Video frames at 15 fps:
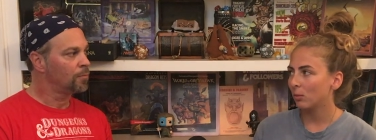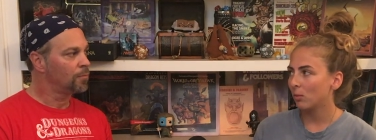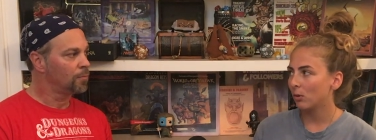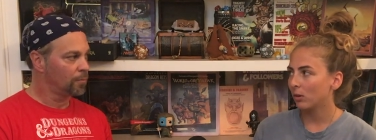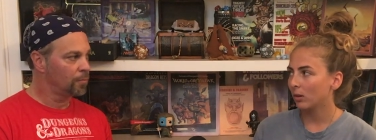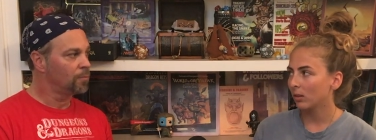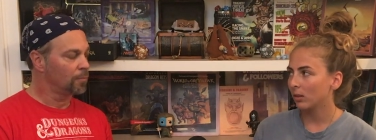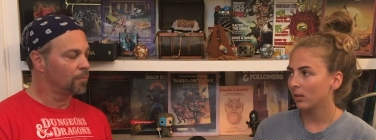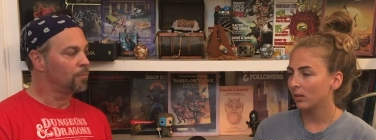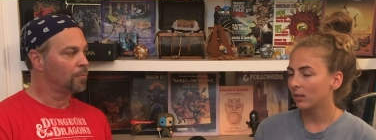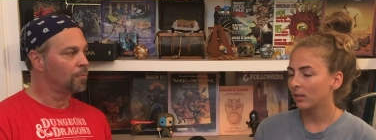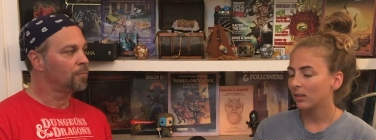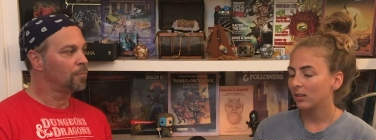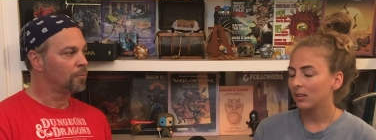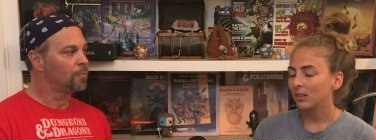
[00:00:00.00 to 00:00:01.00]
Speaker 1: more. Mm-hmm.
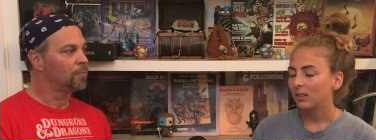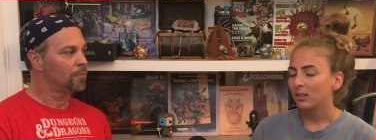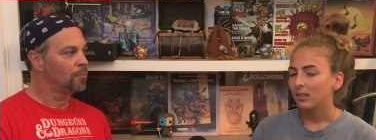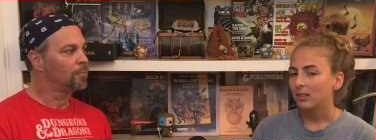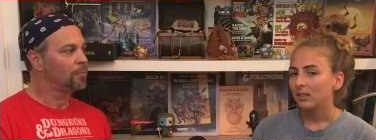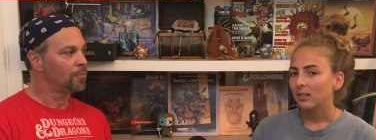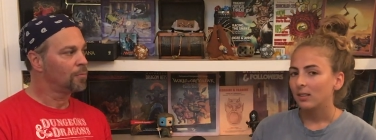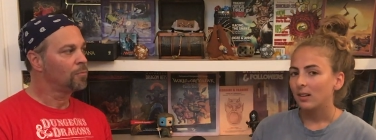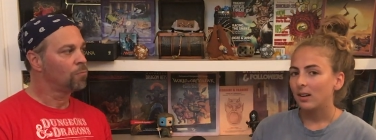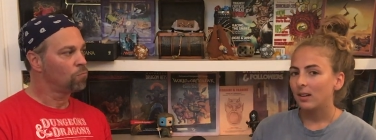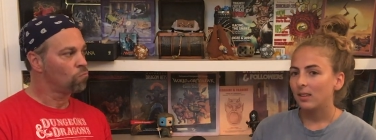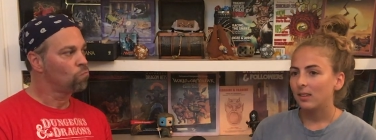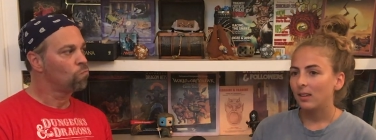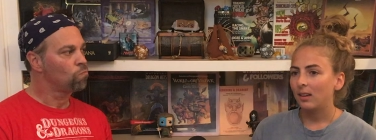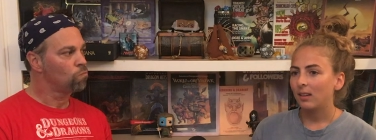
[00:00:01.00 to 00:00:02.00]
I
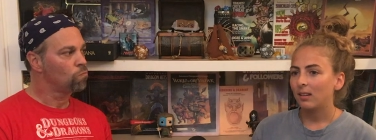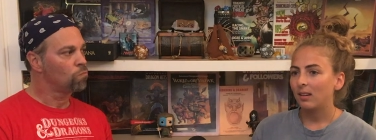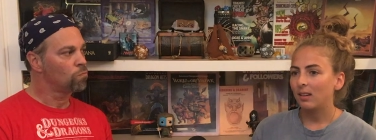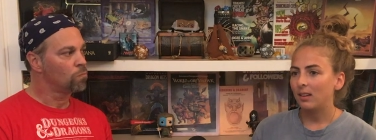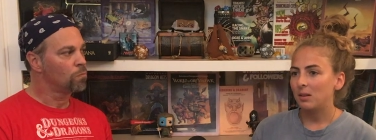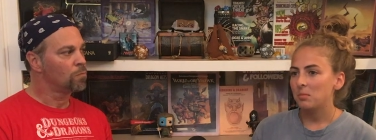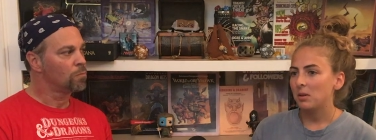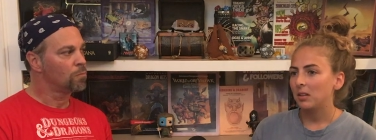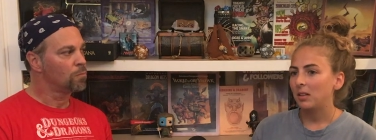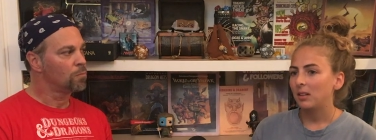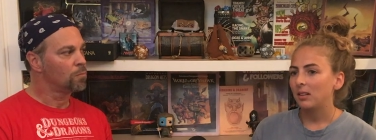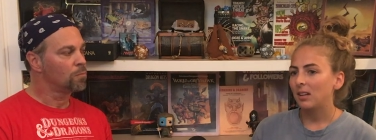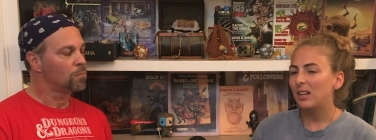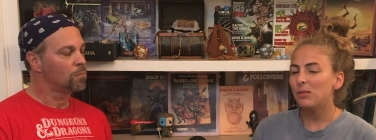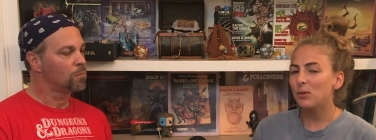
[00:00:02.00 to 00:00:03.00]
think anybody,
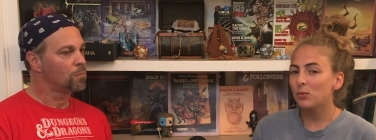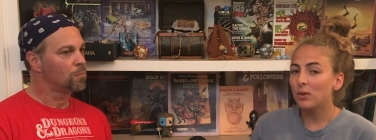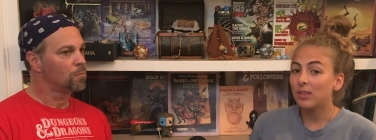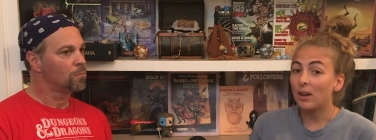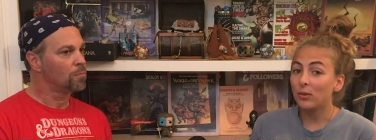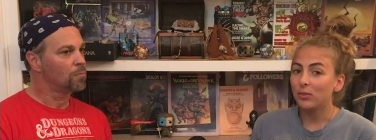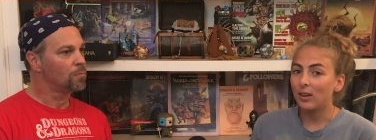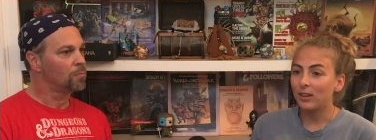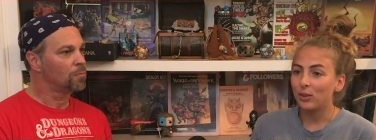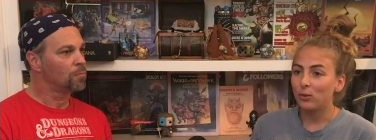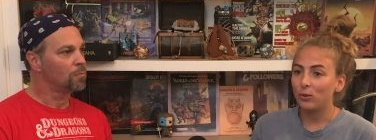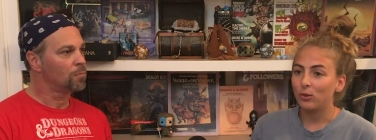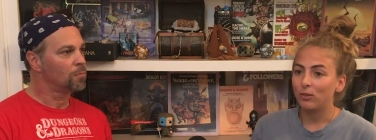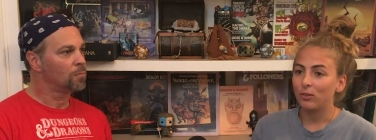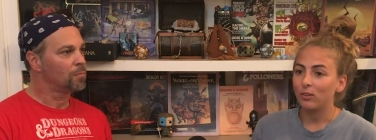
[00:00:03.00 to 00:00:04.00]
even without that, you
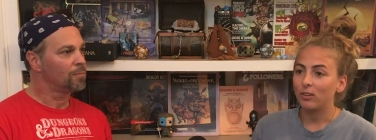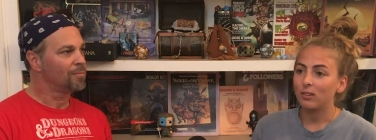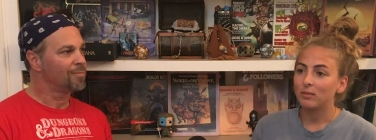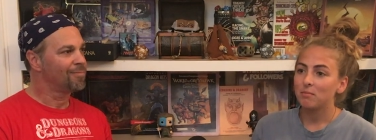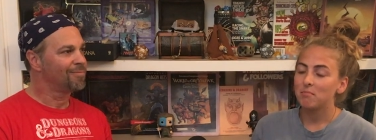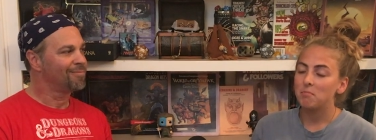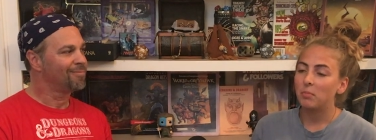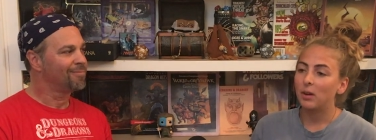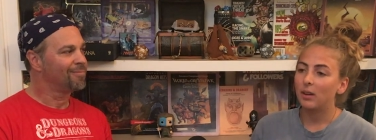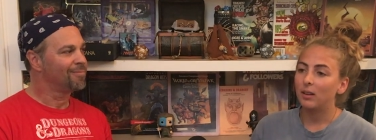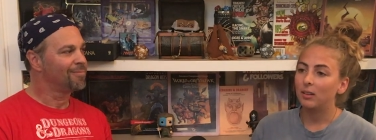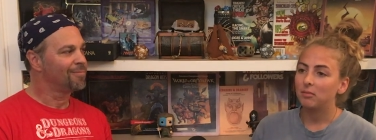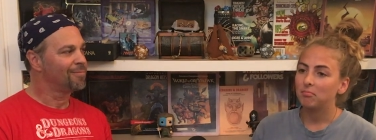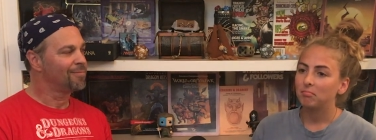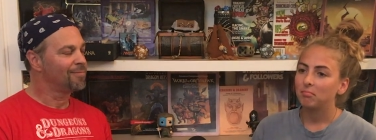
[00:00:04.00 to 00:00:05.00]
could learn,
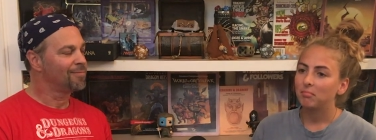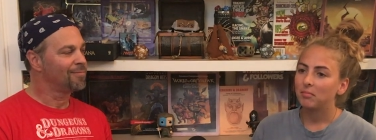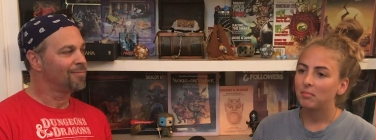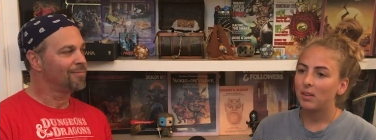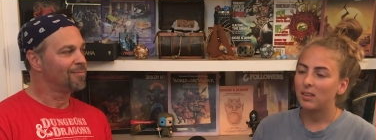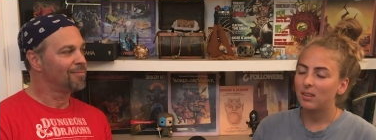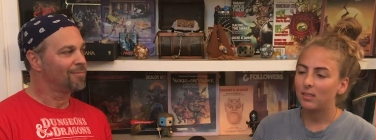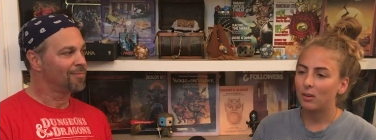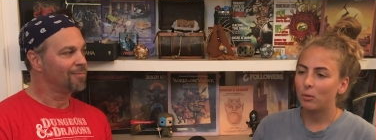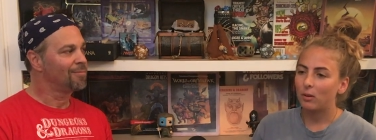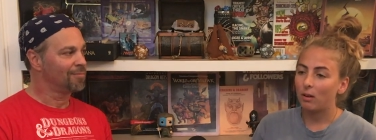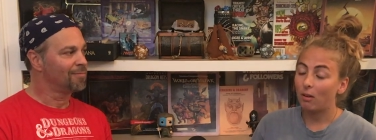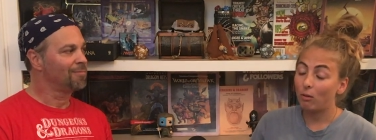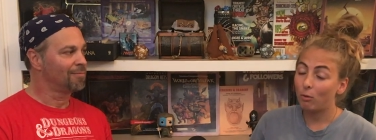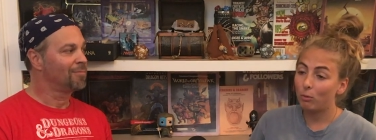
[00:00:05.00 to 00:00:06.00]
but I think that would
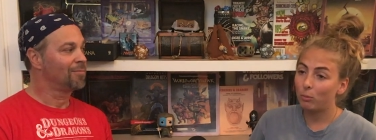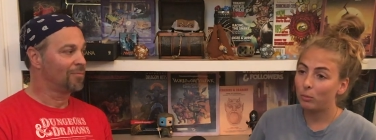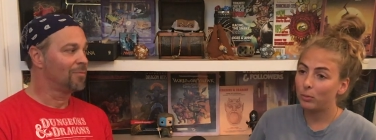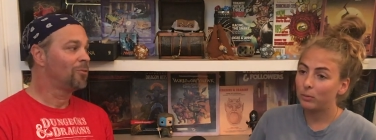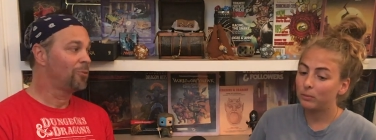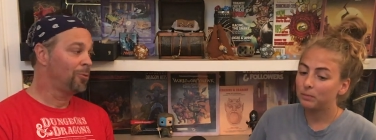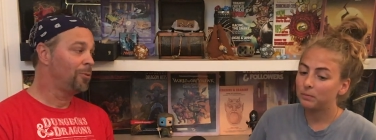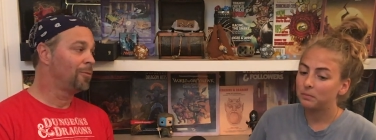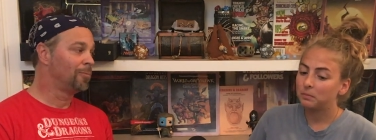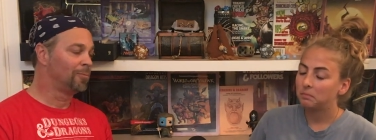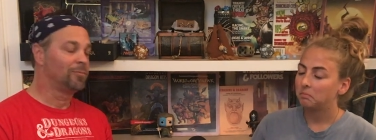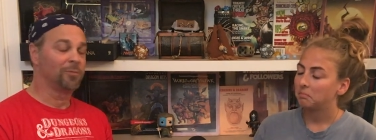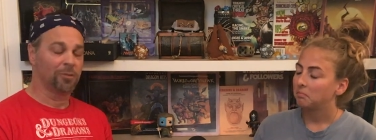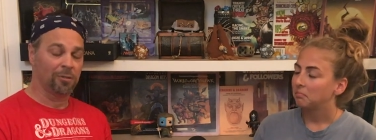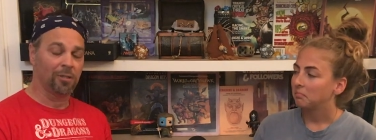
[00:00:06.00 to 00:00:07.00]
Speaker 2: help. Cool.
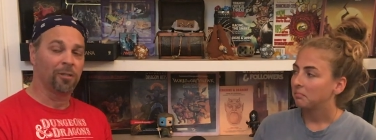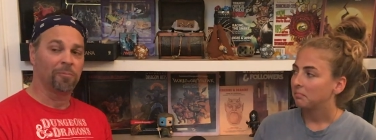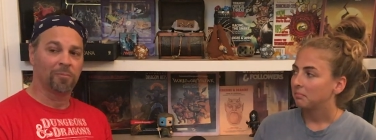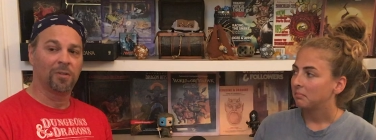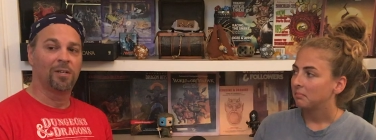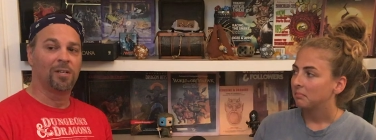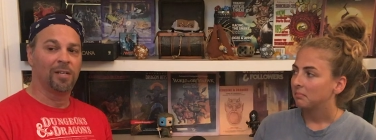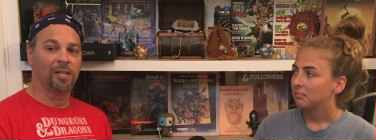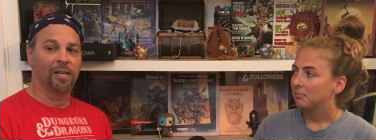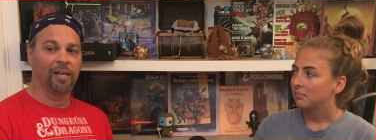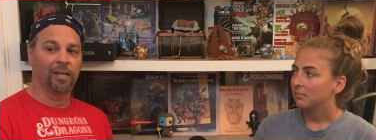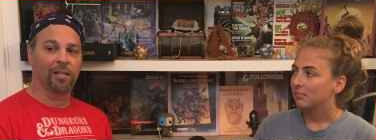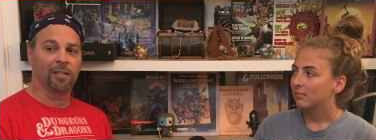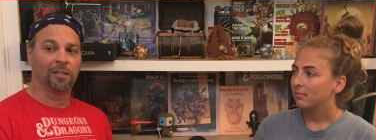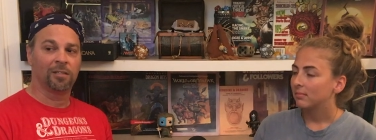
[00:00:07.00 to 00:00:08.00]
All right.
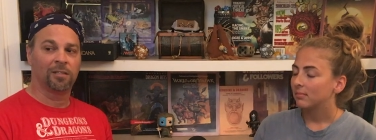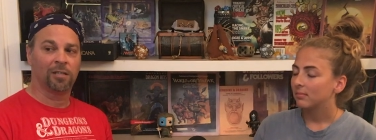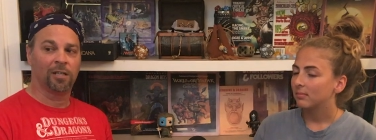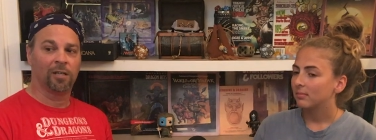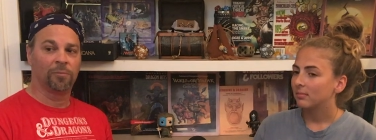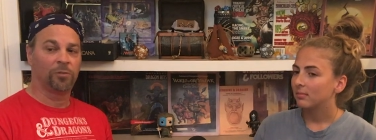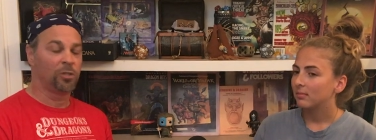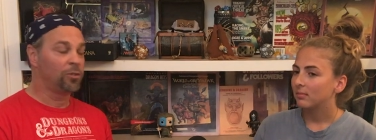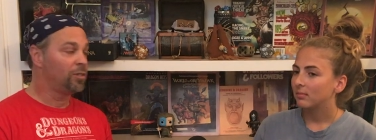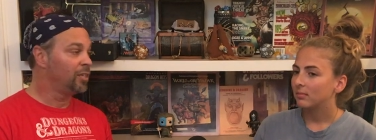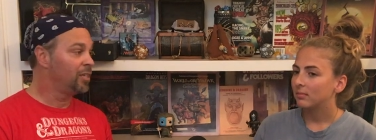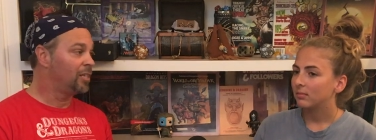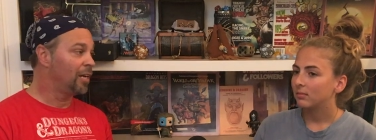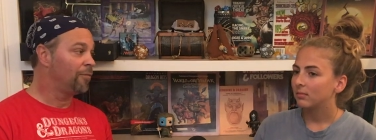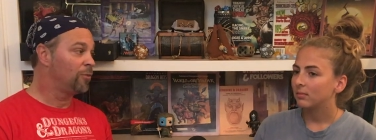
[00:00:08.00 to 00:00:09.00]
And um, do you
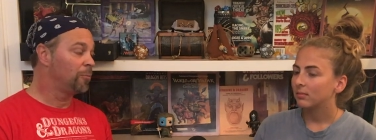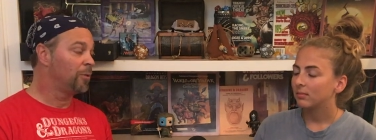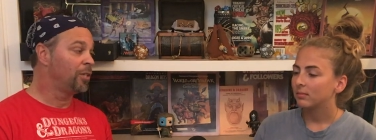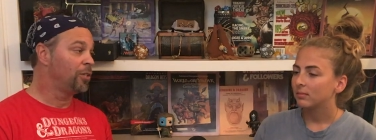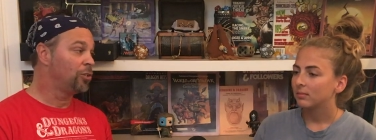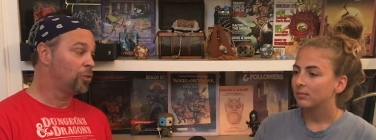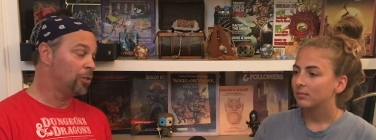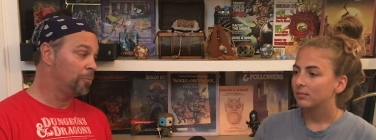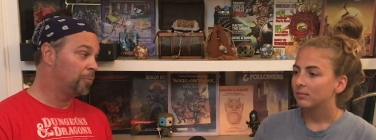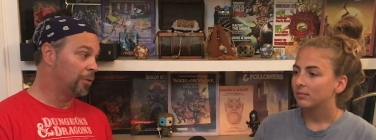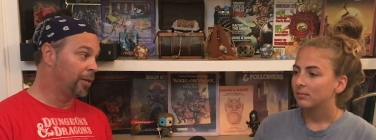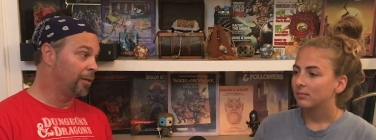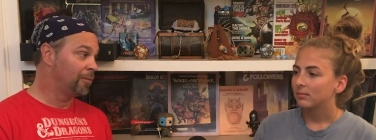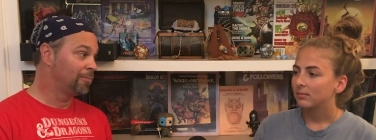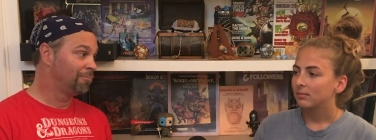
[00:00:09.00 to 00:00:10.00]
think everybody should
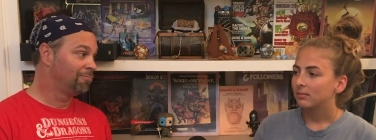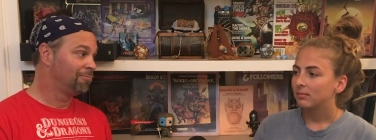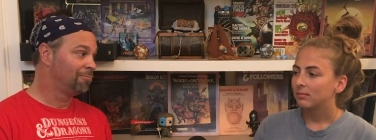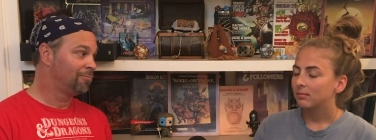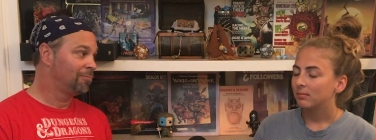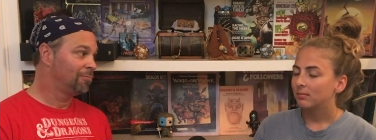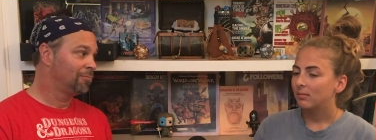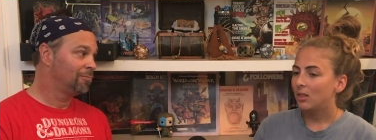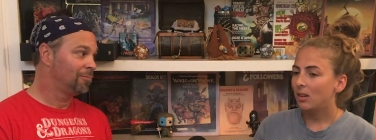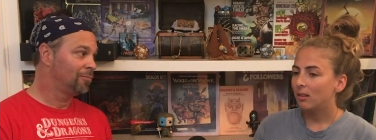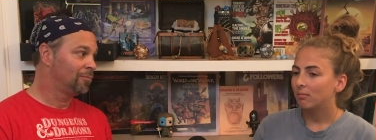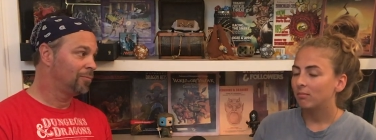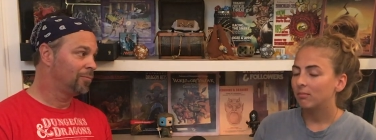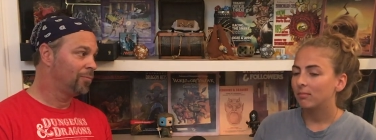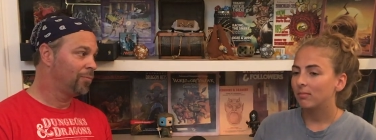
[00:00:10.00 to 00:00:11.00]
play?
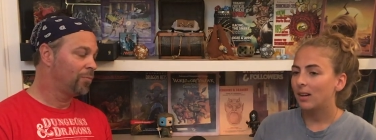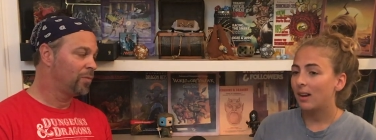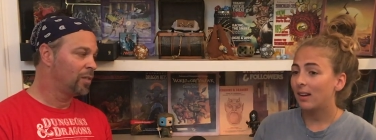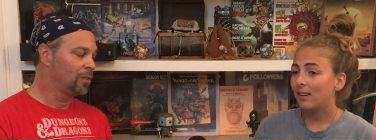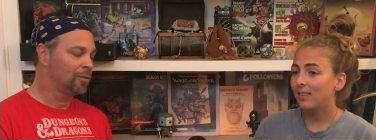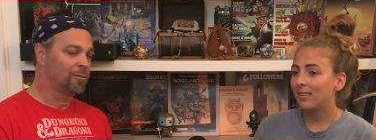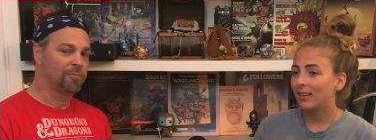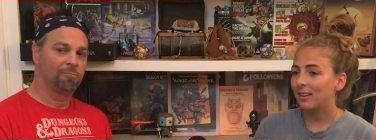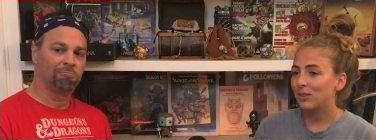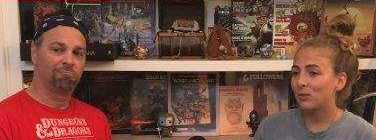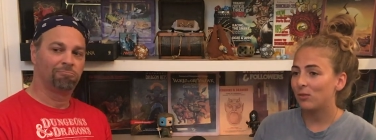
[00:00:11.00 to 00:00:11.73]
Speaker 1: I think it's